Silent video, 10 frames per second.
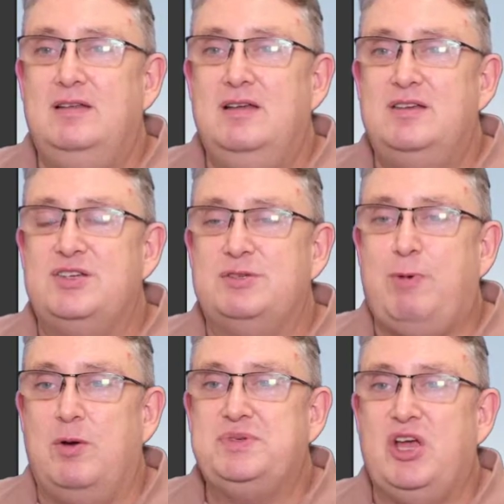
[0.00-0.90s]
just
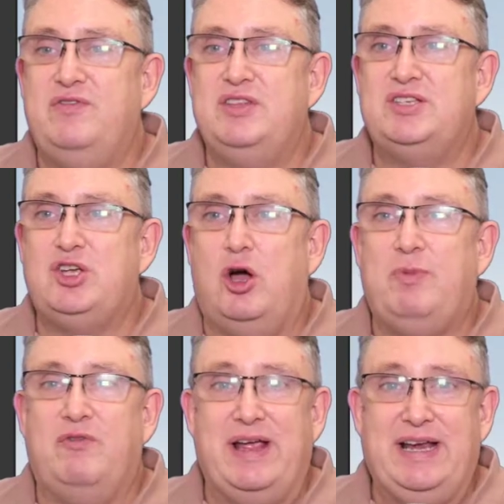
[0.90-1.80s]
pops over the top
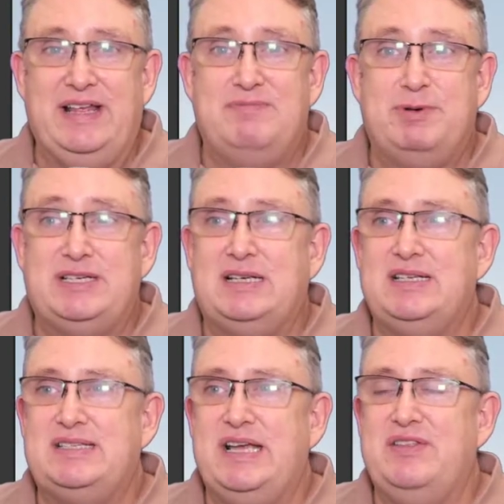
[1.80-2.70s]
of any particular
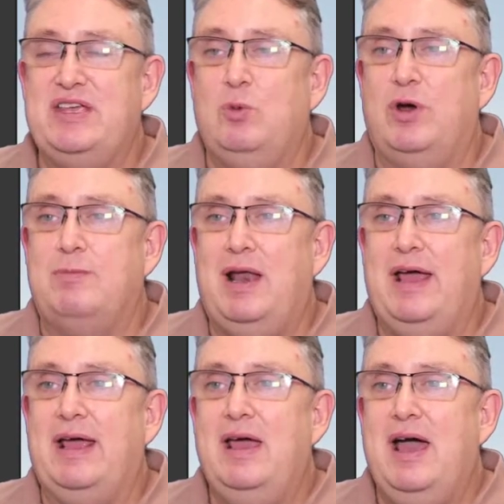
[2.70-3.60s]
scene that you want to
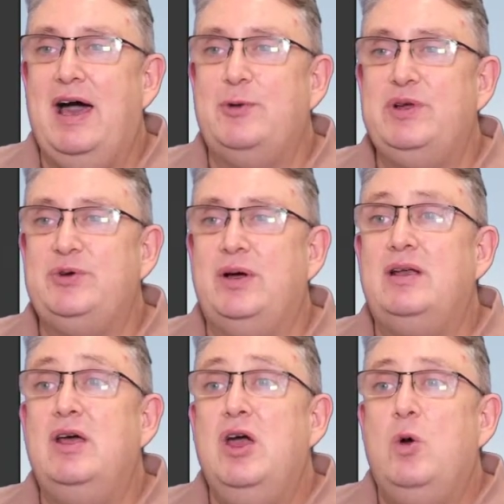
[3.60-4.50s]
play. How do we do it?
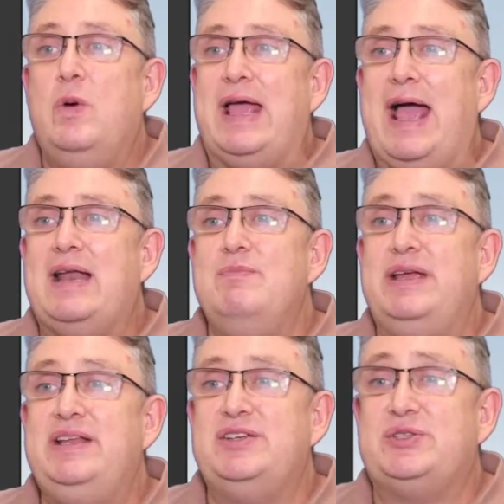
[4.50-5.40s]
We add a
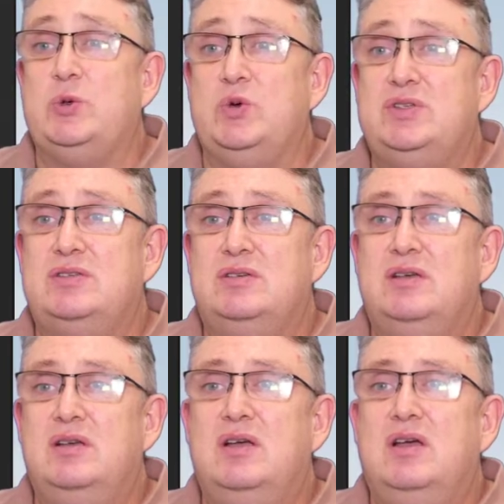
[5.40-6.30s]
media source.
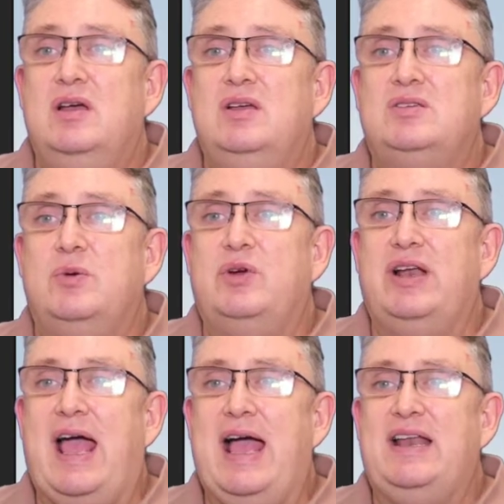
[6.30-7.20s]
So we're going
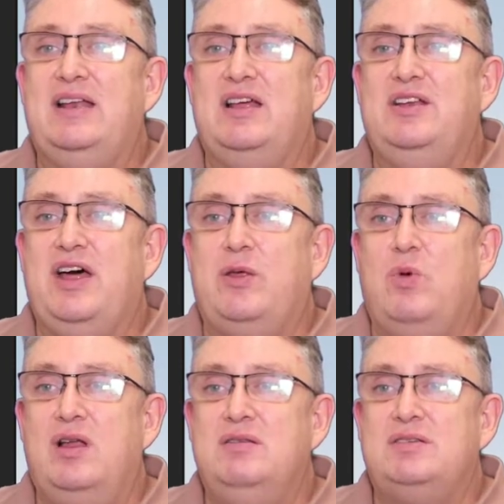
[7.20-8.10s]
to add in another
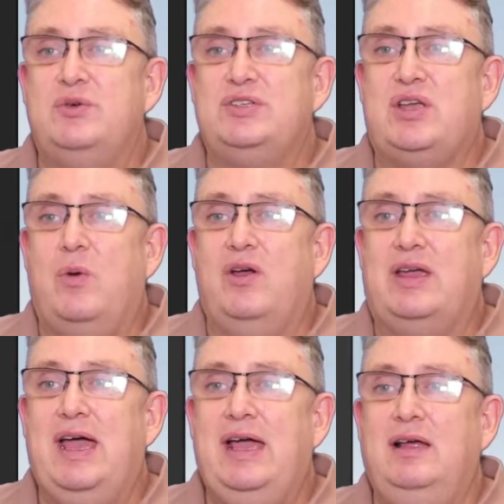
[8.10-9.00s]
one. So I'll just go
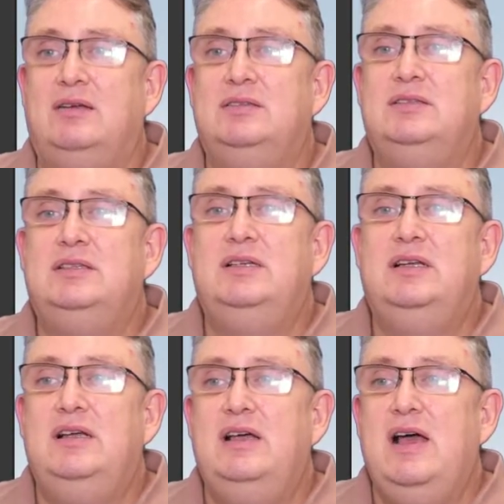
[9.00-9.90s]
OK.
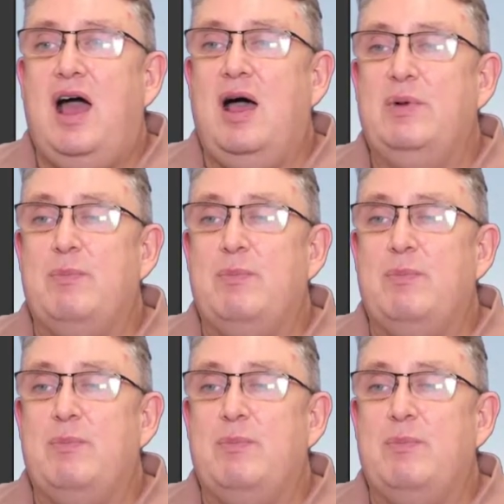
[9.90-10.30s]
I'm going to